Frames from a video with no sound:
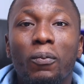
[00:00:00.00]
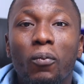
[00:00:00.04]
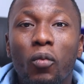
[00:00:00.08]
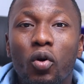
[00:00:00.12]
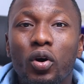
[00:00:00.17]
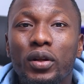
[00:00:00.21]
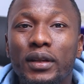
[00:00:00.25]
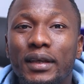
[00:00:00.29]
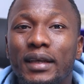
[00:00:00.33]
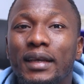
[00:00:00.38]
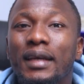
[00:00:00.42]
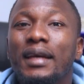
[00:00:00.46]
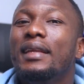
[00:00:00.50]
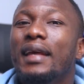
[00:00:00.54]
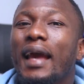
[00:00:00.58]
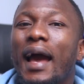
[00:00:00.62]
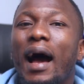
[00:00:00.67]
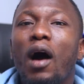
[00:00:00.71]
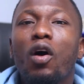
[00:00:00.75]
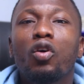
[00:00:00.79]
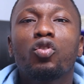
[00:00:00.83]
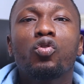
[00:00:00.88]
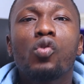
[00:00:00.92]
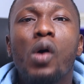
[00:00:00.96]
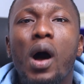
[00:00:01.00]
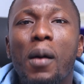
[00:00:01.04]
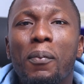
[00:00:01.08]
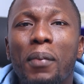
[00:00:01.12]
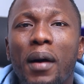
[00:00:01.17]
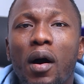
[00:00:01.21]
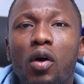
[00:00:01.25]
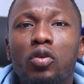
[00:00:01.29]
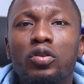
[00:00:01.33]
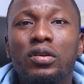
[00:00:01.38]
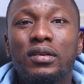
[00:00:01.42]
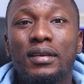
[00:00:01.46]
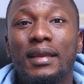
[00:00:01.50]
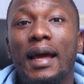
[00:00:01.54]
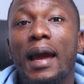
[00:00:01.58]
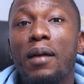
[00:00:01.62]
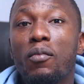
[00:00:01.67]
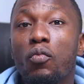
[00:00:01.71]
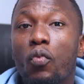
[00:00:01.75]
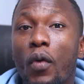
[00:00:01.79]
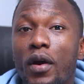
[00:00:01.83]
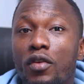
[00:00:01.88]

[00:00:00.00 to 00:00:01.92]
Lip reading: money, they are also about time.